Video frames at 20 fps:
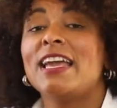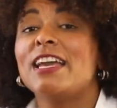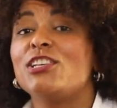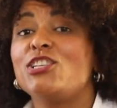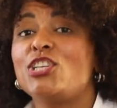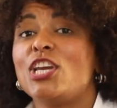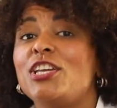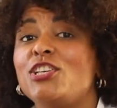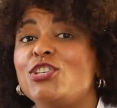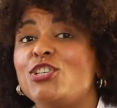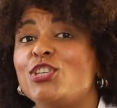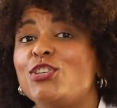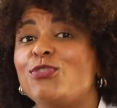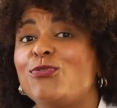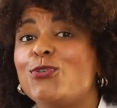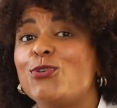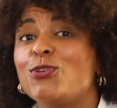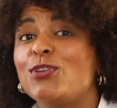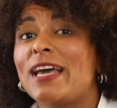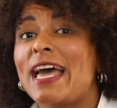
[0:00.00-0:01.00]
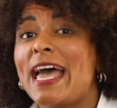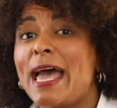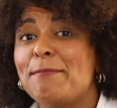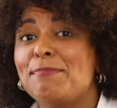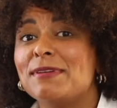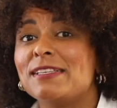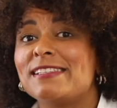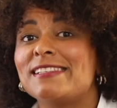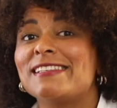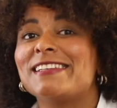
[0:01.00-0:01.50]
Changing food
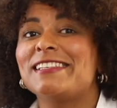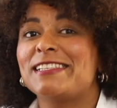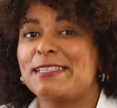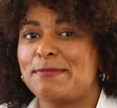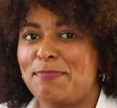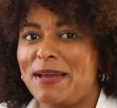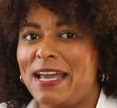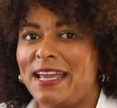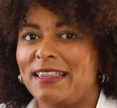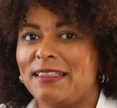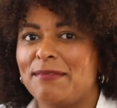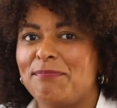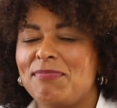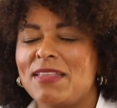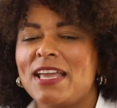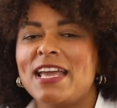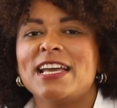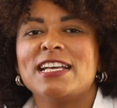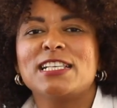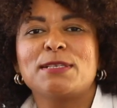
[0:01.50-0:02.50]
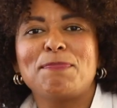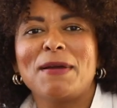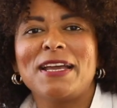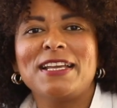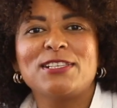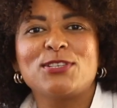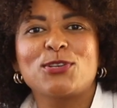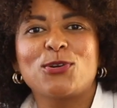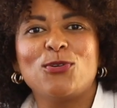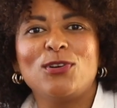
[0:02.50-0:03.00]
habits in Spain.
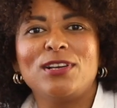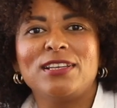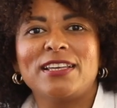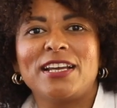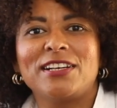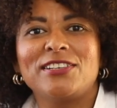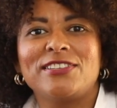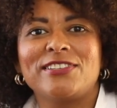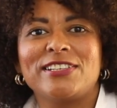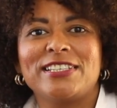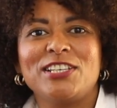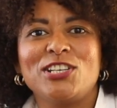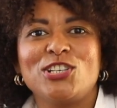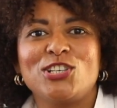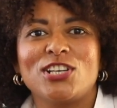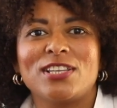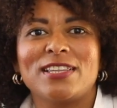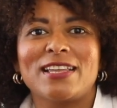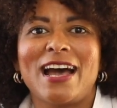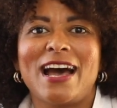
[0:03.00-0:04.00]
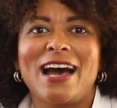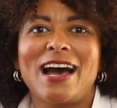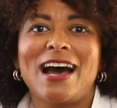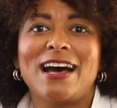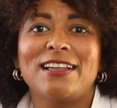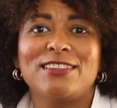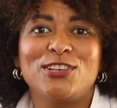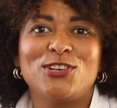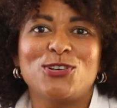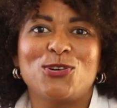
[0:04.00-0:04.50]
Spain's culinary traditions are
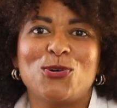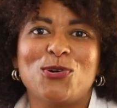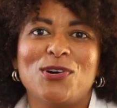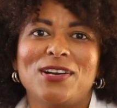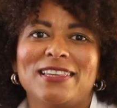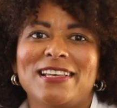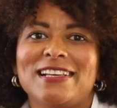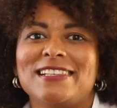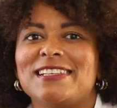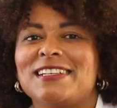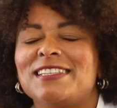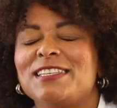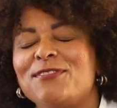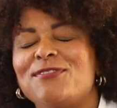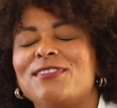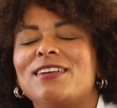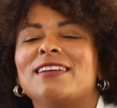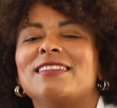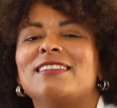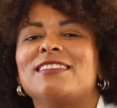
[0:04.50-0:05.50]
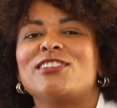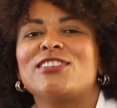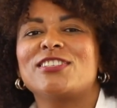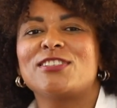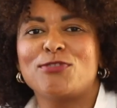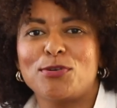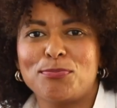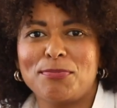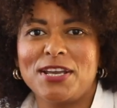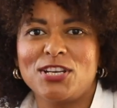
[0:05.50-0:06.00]
undergoing a significant
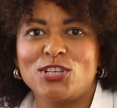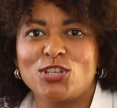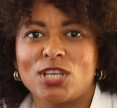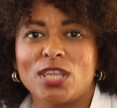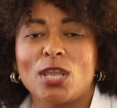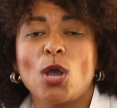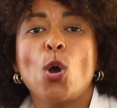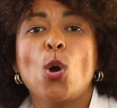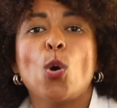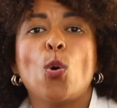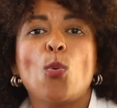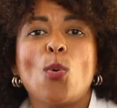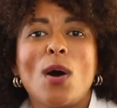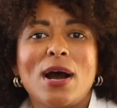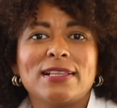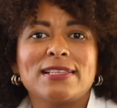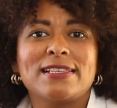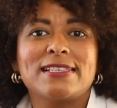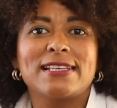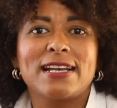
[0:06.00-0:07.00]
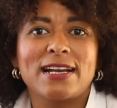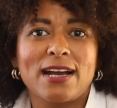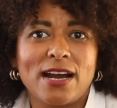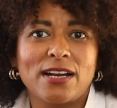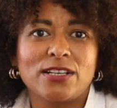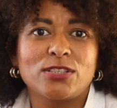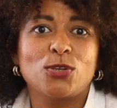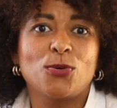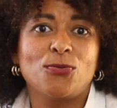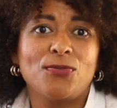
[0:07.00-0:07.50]
transformation. Once the
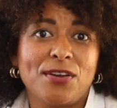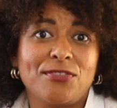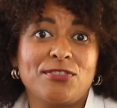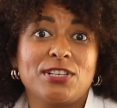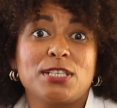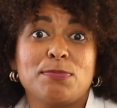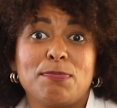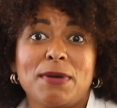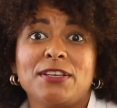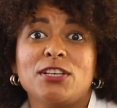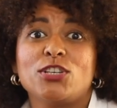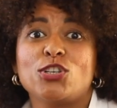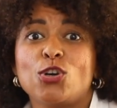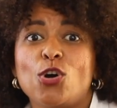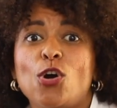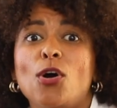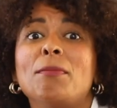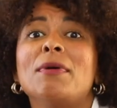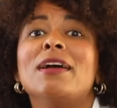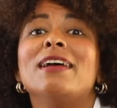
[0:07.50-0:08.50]
heart of every Spanish home,